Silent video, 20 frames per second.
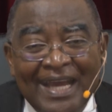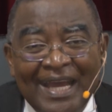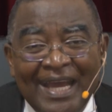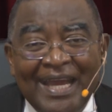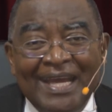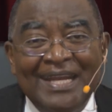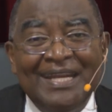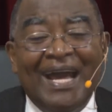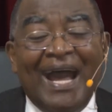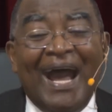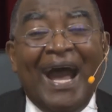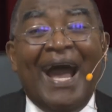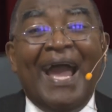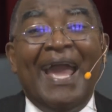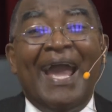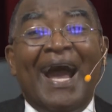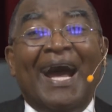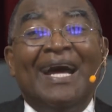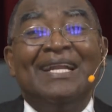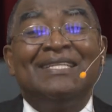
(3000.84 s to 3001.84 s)
And
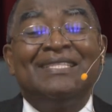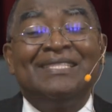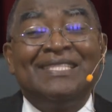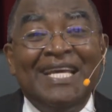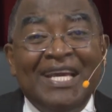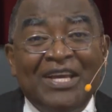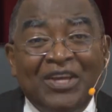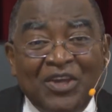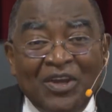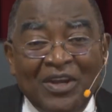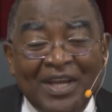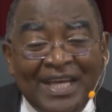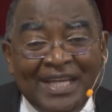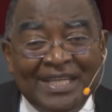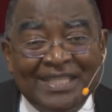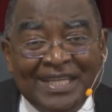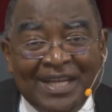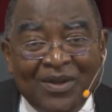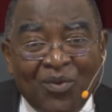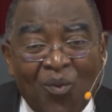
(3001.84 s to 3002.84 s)
I
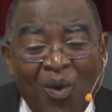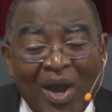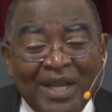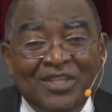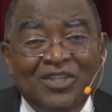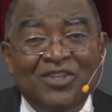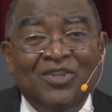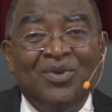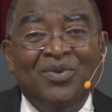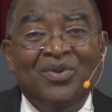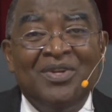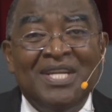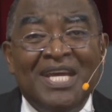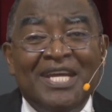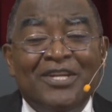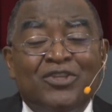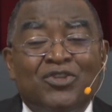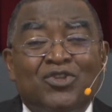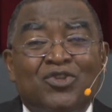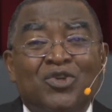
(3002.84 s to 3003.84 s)
articulated what you
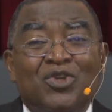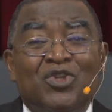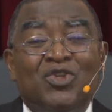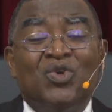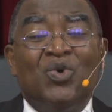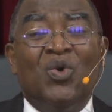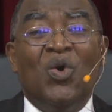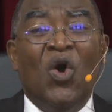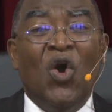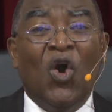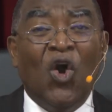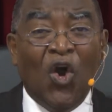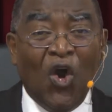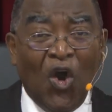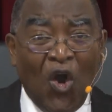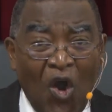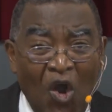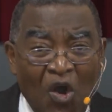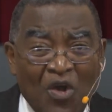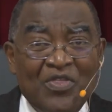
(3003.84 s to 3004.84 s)
need to do
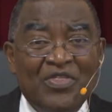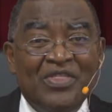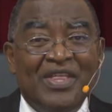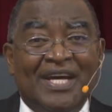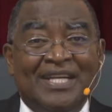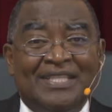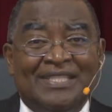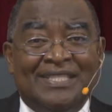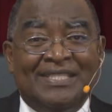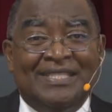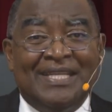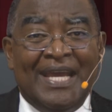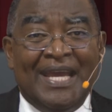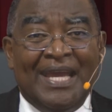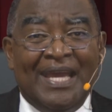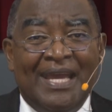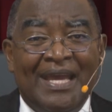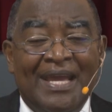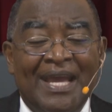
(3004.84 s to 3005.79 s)
on that day,